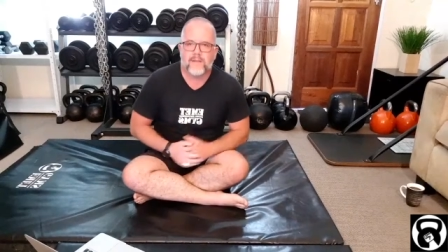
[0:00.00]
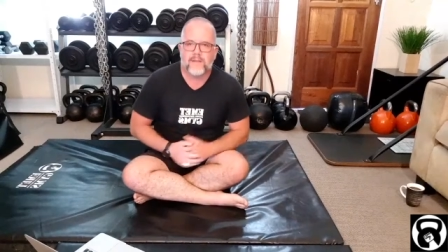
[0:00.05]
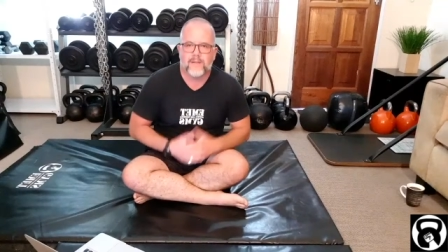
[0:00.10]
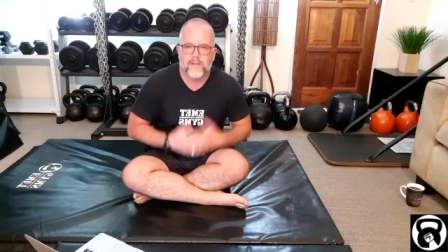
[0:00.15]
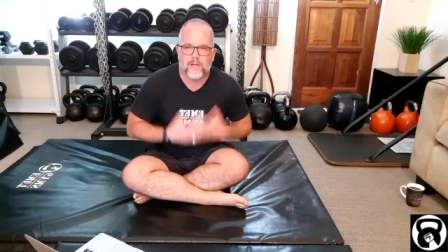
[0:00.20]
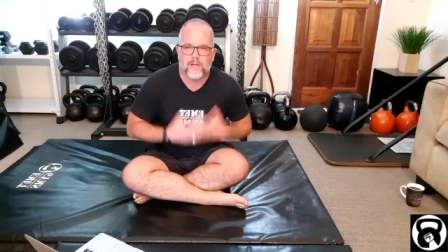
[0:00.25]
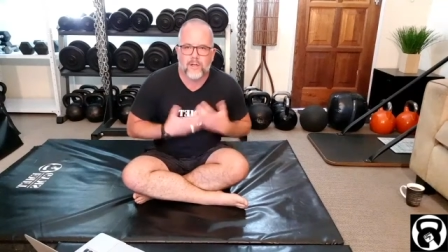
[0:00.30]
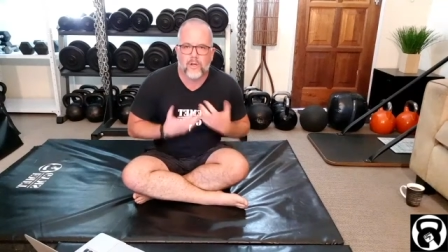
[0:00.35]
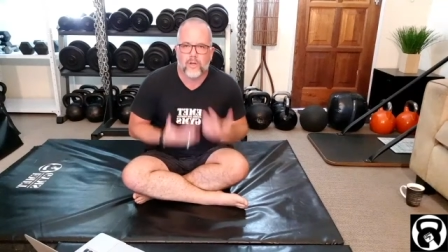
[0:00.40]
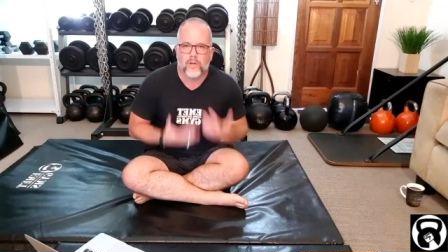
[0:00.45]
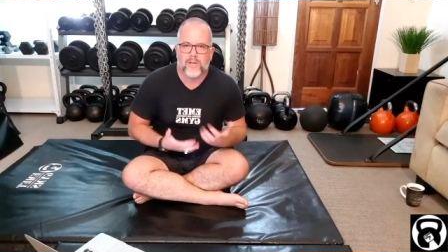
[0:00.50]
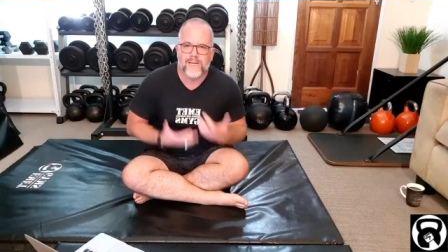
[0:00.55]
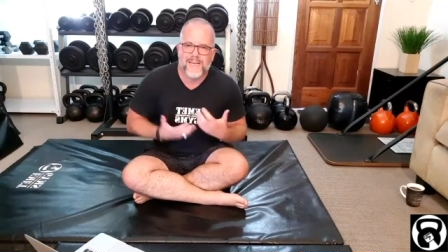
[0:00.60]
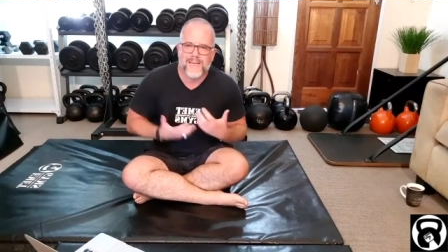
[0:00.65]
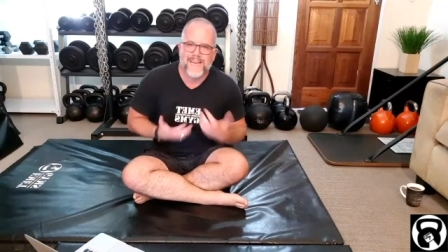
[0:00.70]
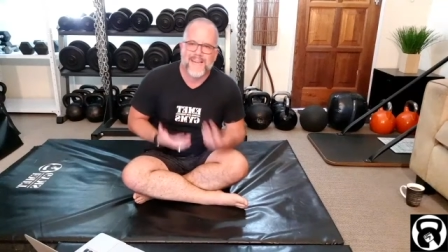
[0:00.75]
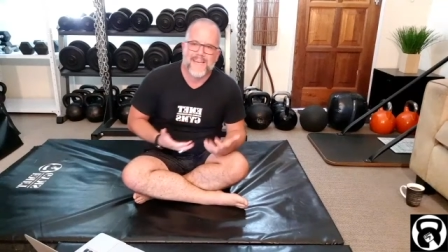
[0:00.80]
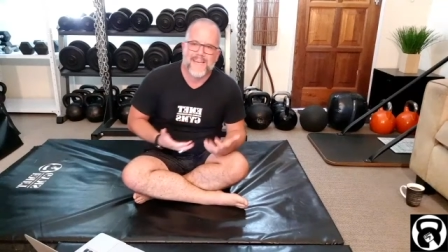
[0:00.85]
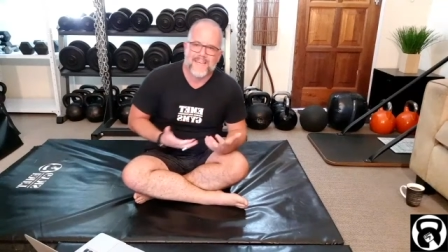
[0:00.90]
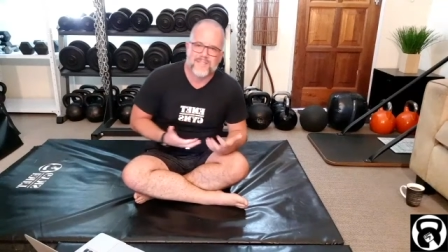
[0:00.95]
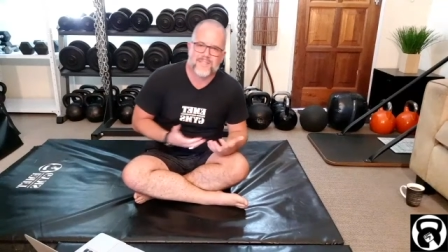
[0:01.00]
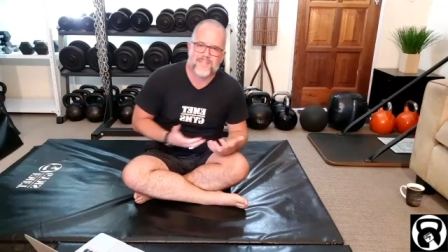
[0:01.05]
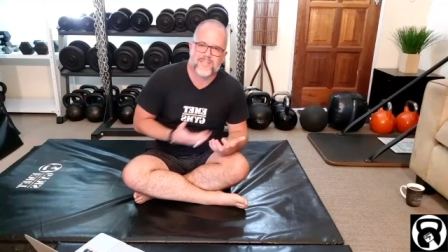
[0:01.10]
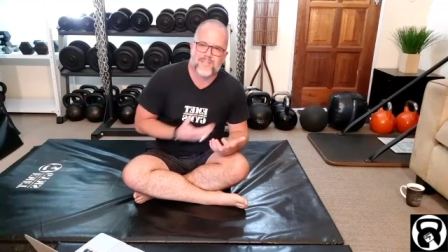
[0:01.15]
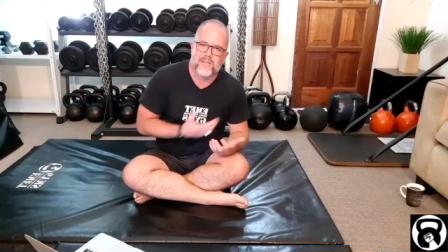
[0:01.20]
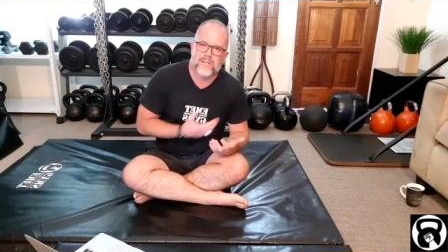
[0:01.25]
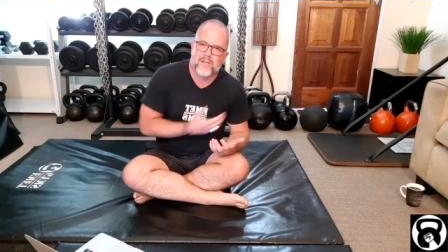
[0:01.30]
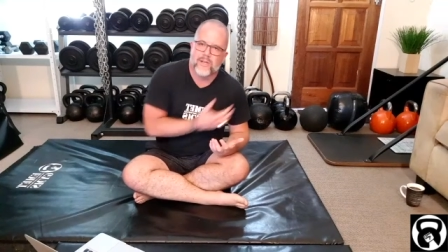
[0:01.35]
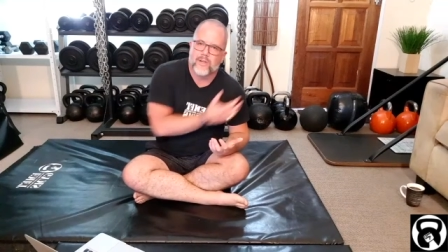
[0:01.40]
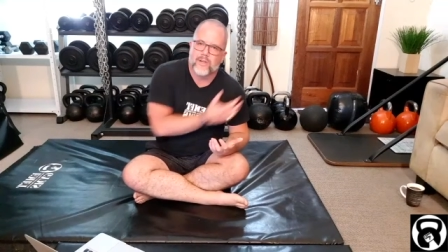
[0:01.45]
a lot
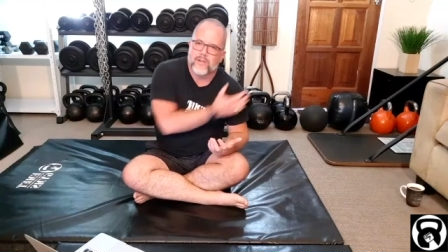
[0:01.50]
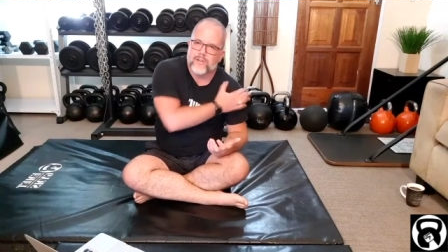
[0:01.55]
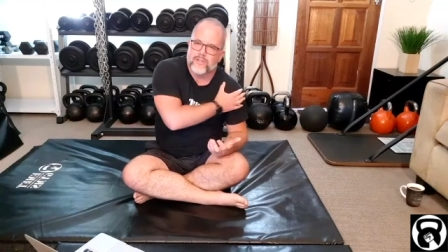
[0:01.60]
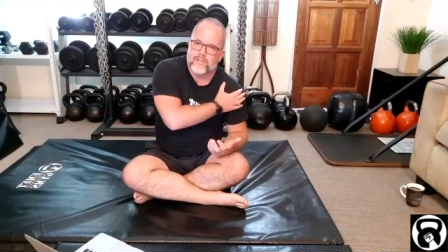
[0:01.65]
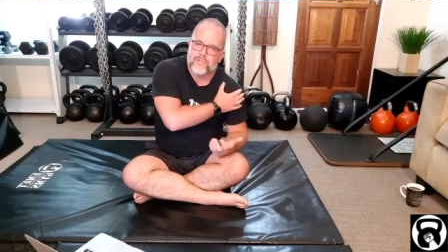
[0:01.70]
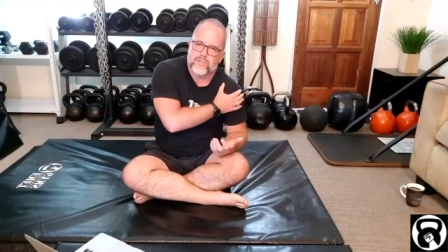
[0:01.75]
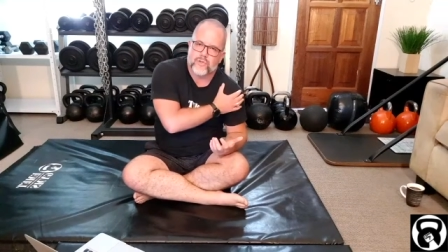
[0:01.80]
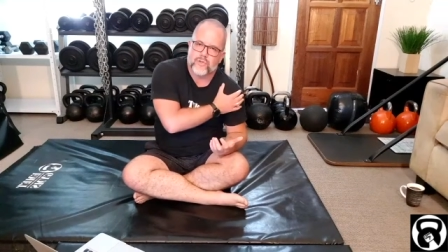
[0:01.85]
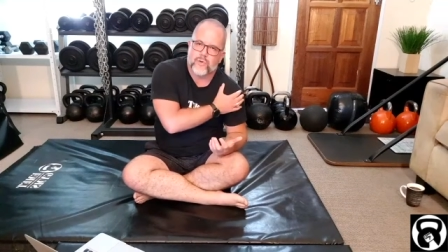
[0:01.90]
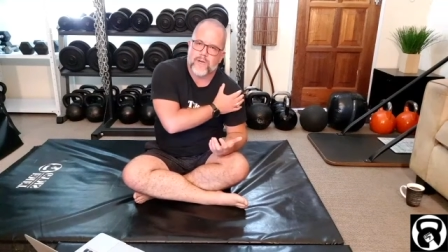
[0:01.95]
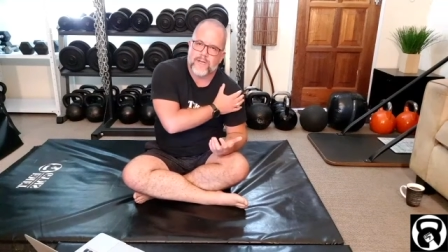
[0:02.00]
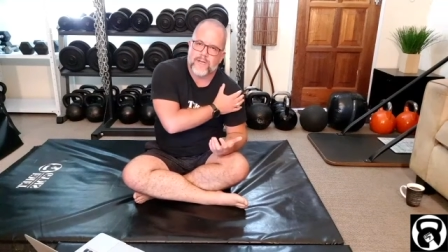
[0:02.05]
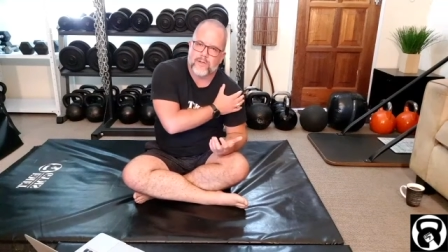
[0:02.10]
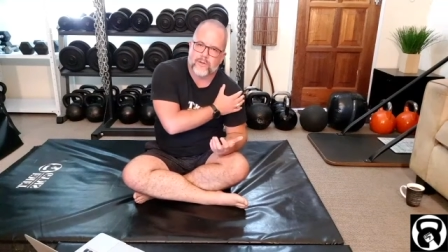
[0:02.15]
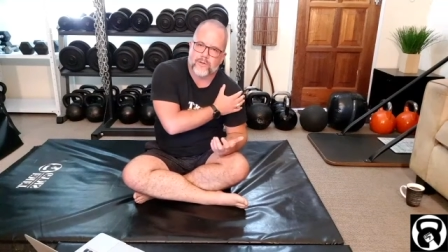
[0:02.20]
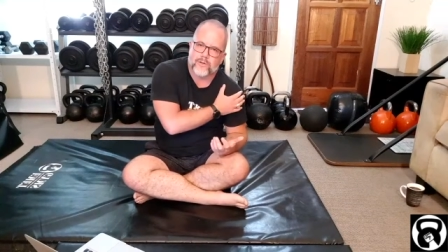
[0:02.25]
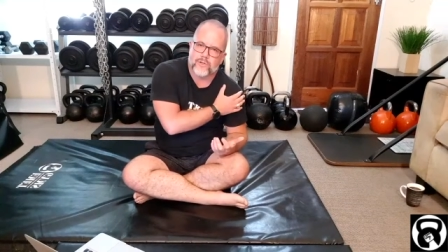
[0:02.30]
less strain on